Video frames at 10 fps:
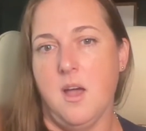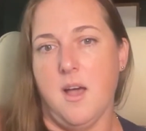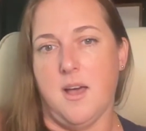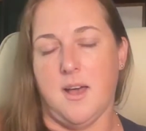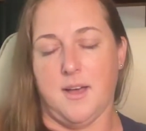
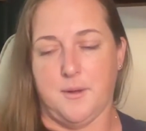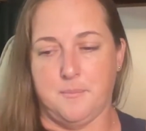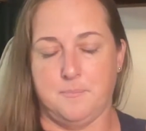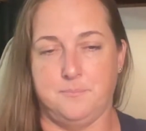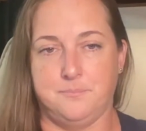
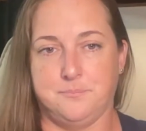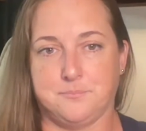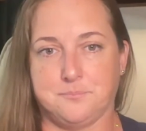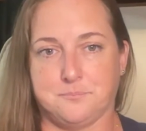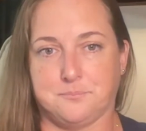Um,
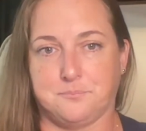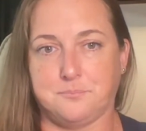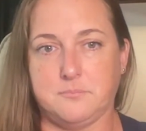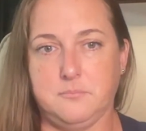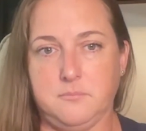
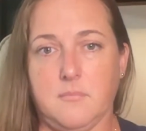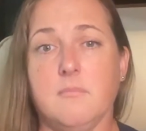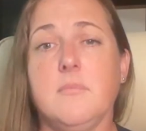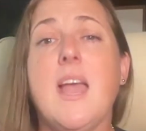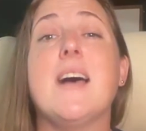
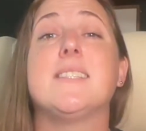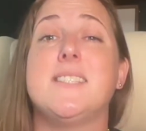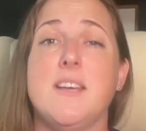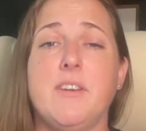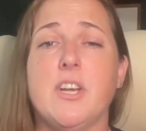Yeah,
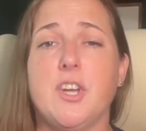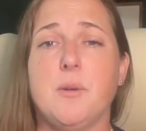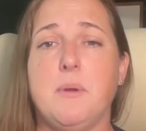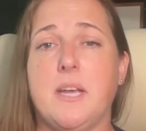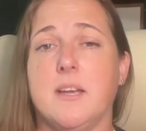Stevie, it could
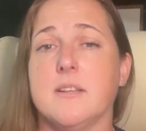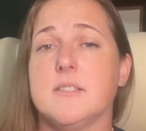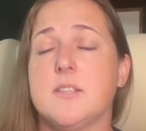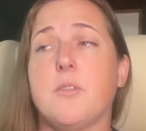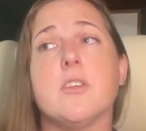be.
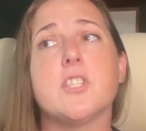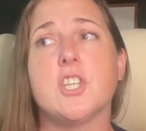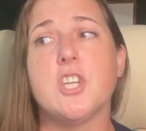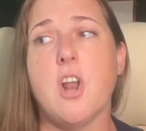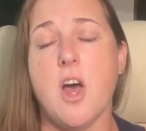So they'll
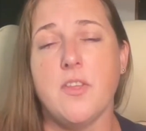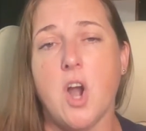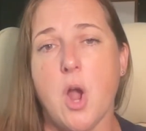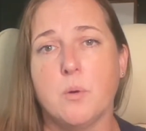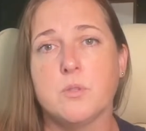search it on
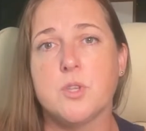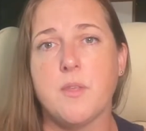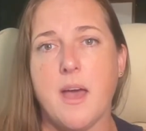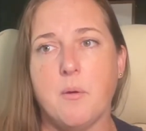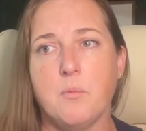their own so
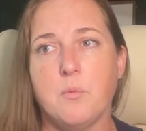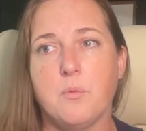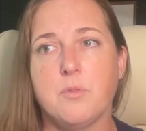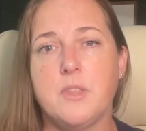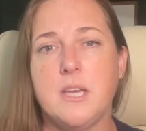that
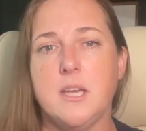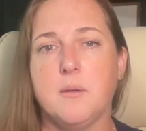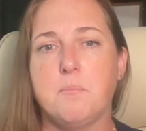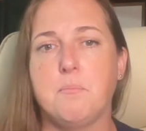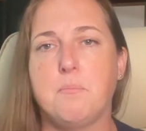
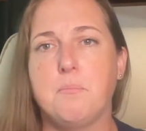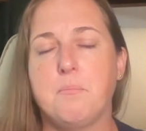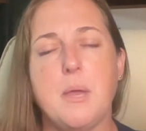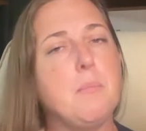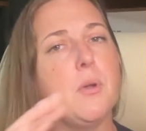the
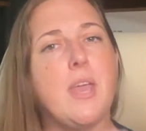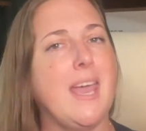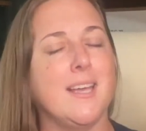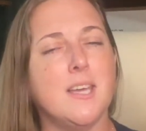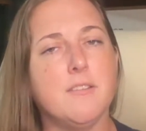people
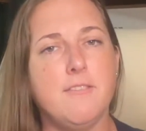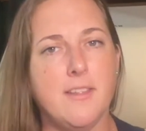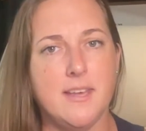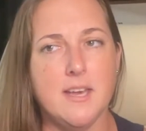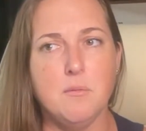can't get
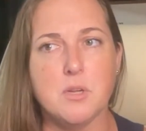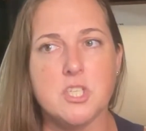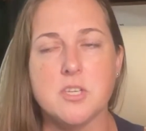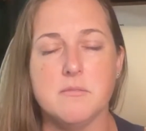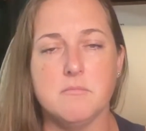affiliate,
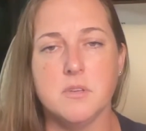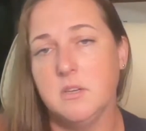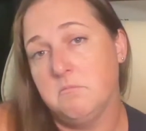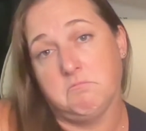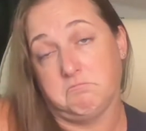which
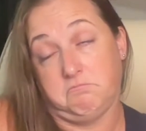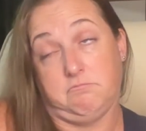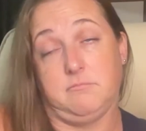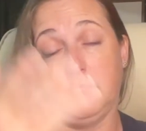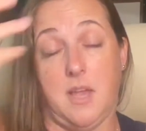
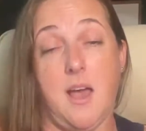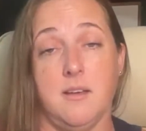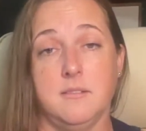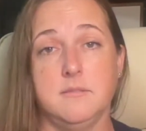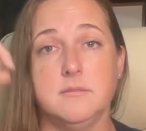yeah,
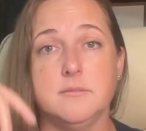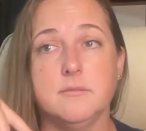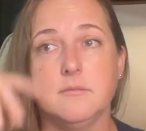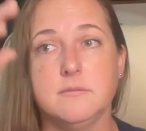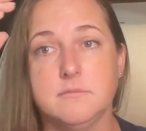
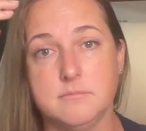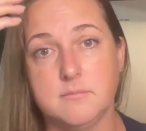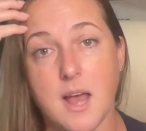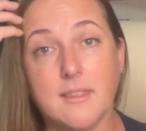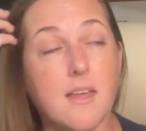
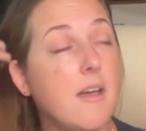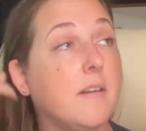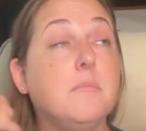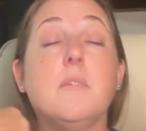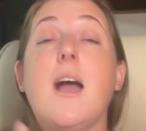
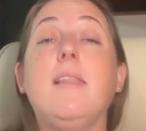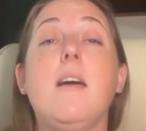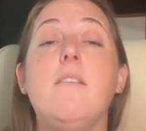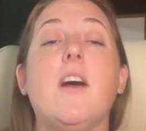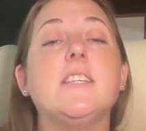
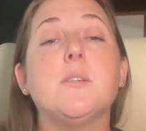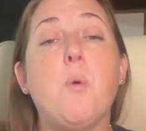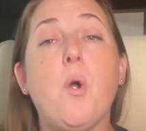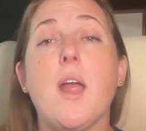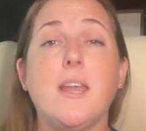I
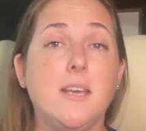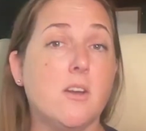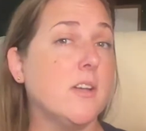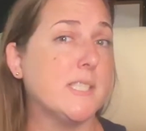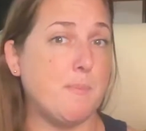support any and
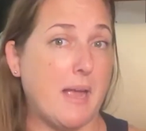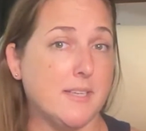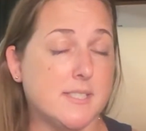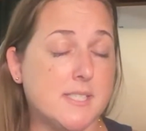all spite.